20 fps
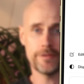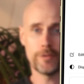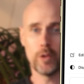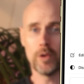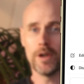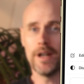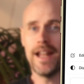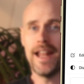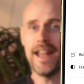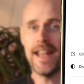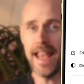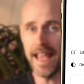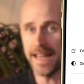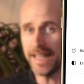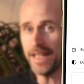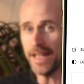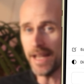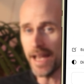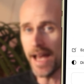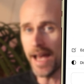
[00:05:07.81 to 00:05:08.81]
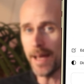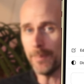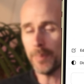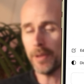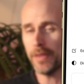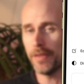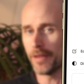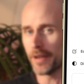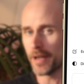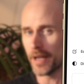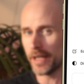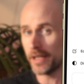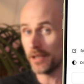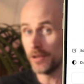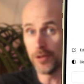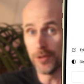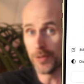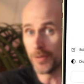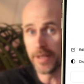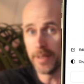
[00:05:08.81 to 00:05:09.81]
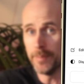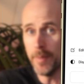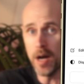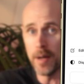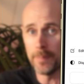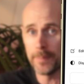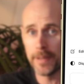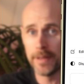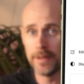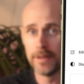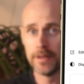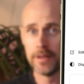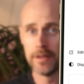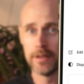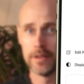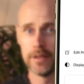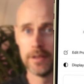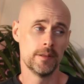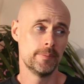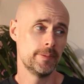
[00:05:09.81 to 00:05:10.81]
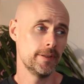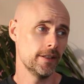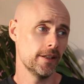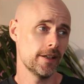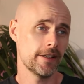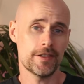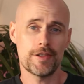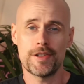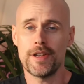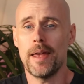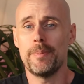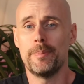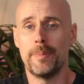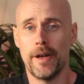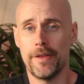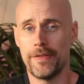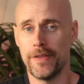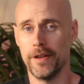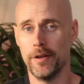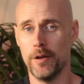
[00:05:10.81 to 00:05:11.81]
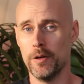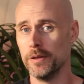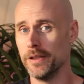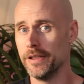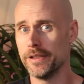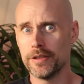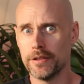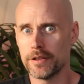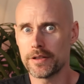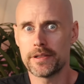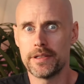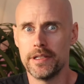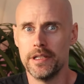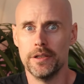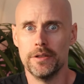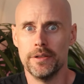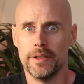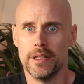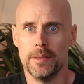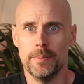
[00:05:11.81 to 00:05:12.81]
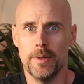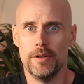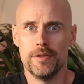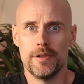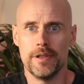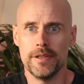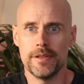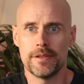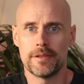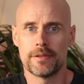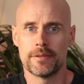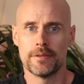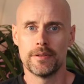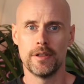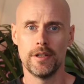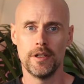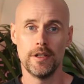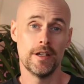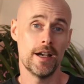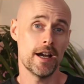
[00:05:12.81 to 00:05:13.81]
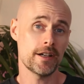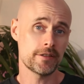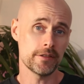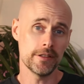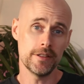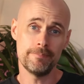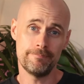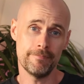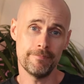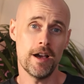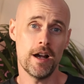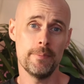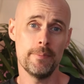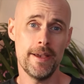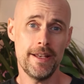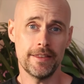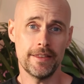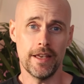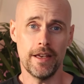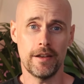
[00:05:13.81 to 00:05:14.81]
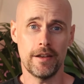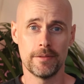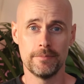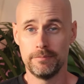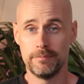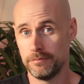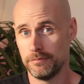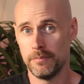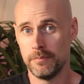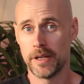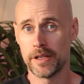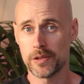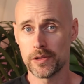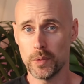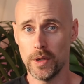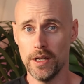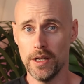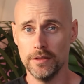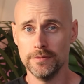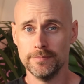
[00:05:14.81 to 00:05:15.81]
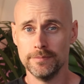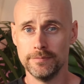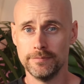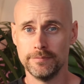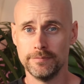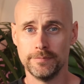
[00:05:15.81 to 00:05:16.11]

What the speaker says: for any app that I can dream up. Could be like a chatbot that only talks to you in emojis. Actually, I'll make that. Might as well.